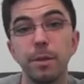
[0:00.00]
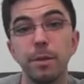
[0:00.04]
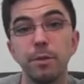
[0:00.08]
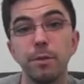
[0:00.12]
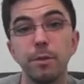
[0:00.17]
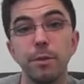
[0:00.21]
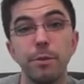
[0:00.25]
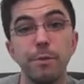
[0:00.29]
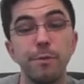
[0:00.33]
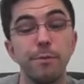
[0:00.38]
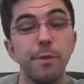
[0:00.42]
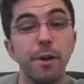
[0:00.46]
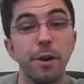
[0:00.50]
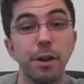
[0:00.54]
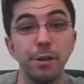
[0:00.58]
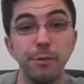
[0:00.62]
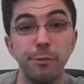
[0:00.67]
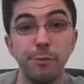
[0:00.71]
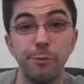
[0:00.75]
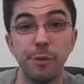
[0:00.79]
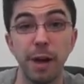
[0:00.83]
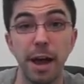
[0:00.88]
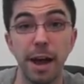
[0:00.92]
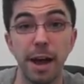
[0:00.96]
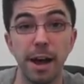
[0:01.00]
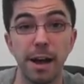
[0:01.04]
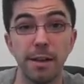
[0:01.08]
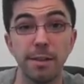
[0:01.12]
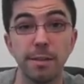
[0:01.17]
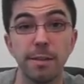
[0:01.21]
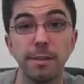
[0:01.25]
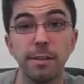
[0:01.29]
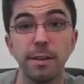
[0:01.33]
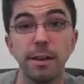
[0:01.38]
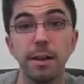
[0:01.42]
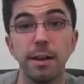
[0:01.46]
It's very
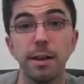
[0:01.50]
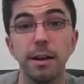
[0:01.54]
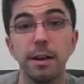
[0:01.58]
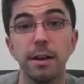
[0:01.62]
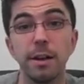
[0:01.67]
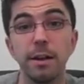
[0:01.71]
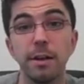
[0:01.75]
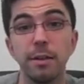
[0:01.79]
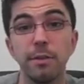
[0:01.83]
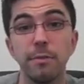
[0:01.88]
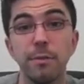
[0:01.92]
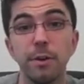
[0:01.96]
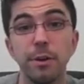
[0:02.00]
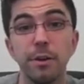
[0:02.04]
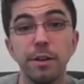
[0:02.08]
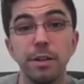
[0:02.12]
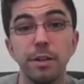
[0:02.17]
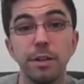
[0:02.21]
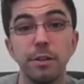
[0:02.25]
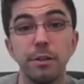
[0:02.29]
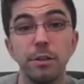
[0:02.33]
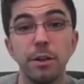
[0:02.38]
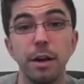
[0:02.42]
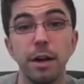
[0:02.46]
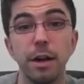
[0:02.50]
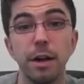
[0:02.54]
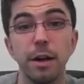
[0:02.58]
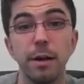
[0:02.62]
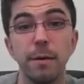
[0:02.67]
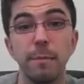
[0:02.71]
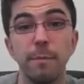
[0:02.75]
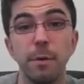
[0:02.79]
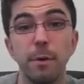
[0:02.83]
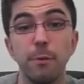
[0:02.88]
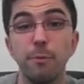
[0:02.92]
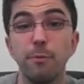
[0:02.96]
fast. It's very
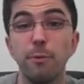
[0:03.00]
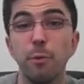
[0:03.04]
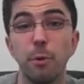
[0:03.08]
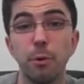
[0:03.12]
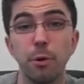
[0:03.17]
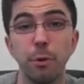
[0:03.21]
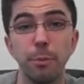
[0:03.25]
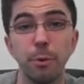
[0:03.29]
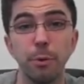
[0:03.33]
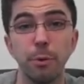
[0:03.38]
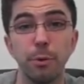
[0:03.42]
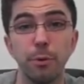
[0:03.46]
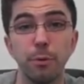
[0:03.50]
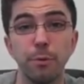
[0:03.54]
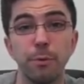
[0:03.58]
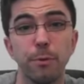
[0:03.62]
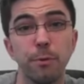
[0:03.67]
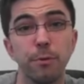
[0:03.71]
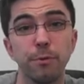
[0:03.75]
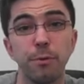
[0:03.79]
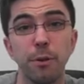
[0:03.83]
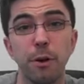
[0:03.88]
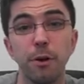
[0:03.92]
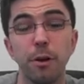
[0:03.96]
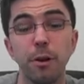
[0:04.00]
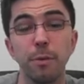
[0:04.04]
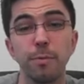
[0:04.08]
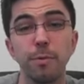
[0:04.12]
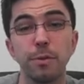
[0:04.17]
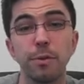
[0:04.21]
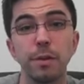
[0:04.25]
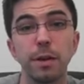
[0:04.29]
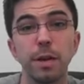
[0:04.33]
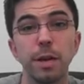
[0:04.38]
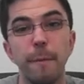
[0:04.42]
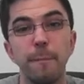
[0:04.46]
affordable for
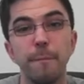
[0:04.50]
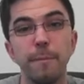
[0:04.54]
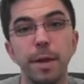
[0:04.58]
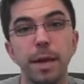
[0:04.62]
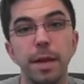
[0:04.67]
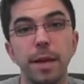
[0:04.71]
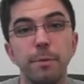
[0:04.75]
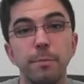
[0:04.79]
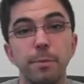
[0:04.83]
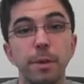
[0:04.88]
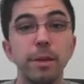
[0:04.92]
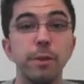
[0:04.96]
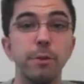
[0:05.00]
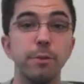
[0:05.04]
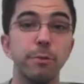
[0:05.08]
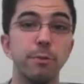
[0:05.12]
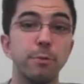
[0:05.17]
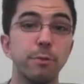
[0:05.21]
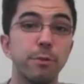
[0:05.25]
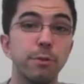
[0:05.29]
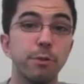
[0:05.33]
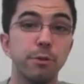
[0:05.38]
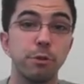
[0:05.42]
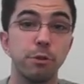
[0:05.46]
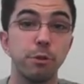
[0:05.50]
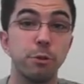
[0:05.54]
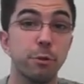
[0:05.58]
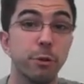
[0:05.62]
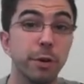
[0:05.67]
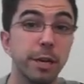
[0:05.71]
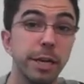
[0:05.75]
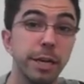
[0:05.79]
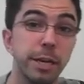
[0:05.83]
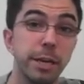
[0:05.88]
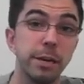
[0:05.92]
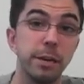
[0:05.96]
startups. And we used
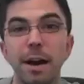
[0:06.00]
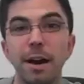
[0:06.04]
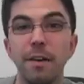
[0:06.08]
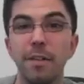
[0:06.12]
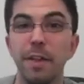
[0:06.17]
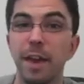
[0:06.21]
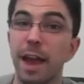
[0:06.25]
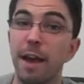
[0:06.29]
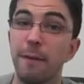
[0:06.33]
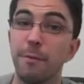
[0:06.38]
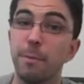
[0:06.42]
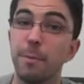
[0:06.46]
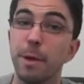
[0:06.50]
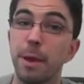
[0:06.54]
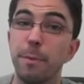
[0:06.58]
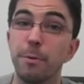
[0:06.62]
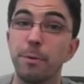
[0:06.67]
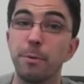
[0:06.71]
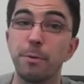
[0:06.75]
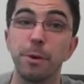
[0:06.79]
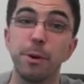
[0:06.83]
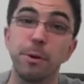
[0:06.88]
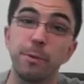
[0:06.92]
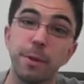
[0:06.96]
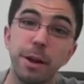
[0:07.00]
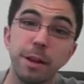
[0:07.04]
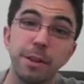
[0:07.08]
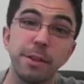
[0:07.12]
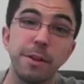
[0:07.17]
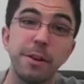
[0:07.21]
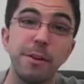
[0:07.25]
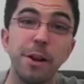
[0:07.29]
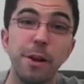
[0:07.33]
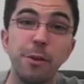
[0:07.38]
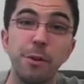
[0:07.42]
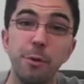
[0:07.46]
Clerky. They have the paperwork right
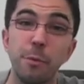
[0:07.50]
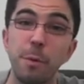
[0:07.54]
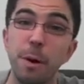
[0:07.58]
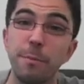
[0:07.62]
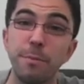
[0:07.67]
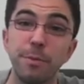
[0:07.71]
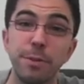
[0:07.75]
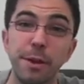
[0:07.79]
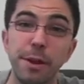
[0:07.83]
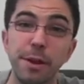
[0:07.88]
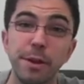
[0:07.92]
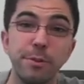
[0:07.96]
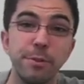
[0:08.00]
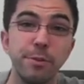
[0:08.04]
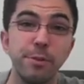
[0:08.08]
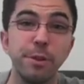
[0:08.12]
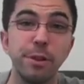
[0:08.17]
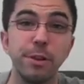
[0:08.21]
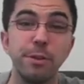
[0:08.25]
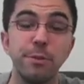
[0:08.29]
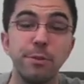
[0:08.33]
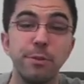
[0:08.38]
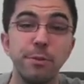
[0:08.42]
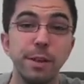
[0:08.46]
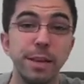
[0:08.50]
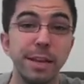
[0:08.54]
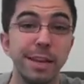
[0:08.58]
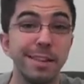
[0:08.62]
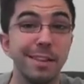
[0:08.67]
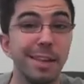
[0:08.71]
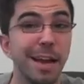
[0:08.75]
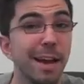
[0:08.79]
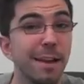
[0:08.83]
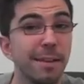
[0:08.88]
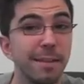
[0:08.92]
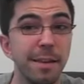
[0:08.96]
there on their website, so you can use the
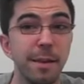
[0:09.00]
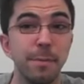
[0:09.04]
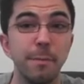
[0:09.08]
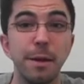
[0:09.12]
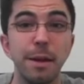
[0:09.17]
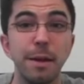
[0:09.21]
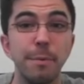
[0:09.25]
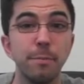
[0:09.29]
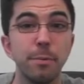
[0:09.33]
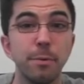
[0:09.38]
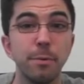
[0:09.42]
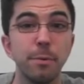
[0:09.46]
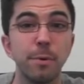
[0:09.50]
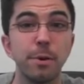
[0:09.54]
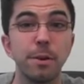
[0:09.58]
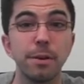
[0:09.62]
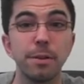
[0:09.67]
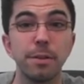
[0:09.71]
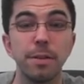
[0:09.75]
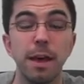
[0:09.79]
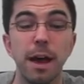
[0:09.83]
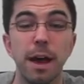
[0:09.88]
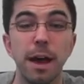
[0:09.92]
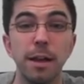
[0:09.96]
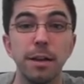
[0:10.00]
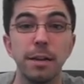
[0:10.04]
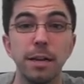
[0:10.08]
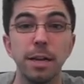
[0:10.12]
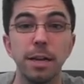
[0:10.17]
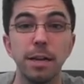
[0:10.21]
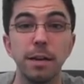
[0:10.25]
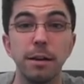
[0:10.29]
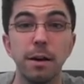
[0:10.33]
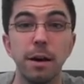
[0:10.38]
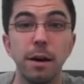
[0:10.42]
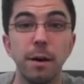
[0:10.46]
exact same paperwork that
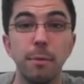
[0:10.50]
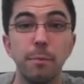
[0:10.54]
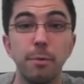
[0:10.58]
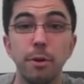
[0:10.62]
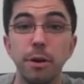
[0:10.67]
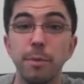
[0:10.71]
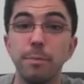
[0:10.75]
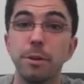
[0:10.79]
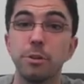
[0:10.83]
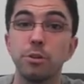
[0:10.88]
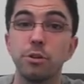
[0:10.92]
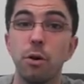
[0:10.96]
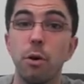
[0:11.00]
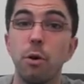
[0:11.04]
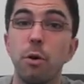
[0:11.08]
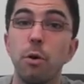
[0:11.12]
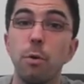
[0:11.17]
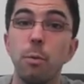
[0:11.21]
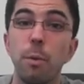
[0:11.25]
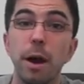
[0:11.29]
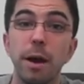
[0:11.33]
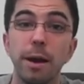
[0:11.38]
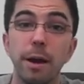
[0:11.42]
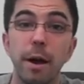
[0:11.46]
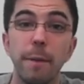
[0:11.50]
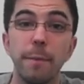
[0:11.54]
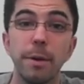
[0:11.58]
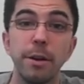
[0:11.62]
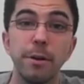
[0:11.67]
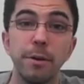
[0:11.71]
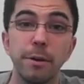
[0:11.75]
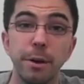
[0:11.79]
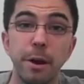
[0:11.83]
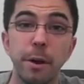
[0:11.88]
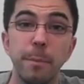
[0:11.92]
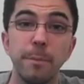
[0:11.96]
pretty much all Y
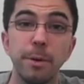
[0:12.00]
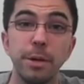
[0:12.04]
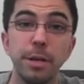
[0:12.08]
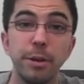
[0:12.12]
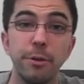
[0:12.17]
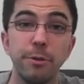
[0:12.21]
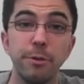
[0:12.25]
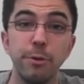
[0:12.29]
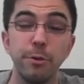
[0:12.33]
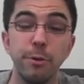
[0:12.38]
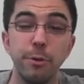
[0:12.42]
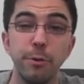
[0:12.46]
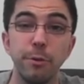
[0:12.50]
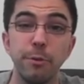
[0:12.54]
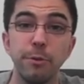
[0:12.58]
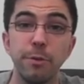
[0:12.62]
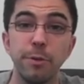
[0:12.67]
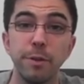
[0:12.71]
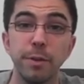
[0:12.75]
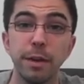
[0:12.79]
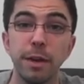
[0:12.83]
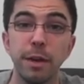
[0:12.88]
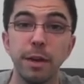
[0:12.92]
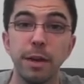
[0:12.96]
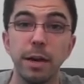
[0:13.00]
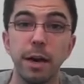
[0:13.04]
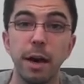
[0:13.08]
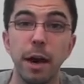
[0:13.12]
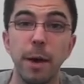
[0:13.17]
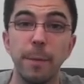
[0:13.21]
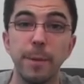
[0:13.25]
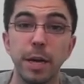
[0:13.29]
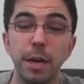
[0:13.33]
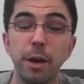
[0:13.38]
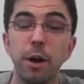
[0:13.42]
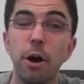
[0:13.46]
Combinator companies use.
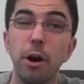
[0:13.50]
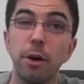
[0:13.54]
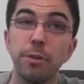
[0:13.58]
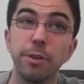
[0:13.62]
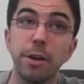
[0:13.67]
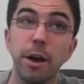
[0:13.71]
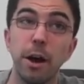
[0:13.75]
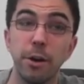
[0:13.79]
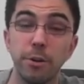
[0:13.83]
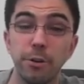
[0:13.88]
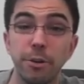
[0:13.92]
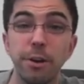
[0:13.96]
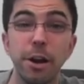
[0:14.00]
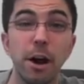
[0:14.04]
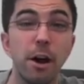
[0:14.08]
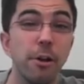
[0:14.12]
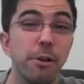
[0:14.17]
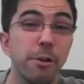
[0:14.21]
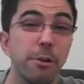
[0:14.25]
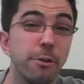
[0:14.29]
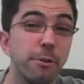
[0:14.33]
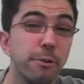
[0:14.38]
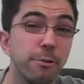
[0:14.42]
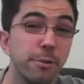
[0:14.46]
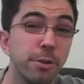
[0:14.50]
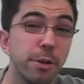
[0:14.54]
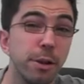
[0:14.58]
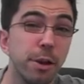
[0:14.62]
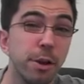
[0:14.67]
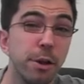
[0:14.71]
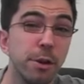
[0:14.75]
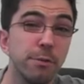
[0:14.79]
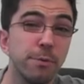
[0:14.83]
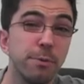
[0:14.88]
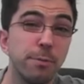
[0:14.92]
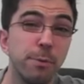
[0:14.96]
And it costs $100
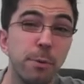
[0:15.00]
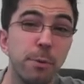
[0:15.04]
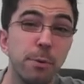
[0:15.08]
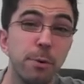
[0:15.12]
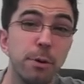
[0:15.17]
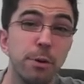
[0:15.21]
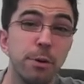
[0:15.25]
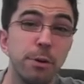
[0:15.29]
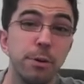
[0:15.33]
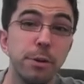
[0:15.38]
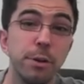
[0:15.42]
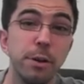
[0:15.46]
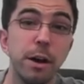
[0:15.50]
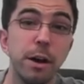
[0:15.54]
for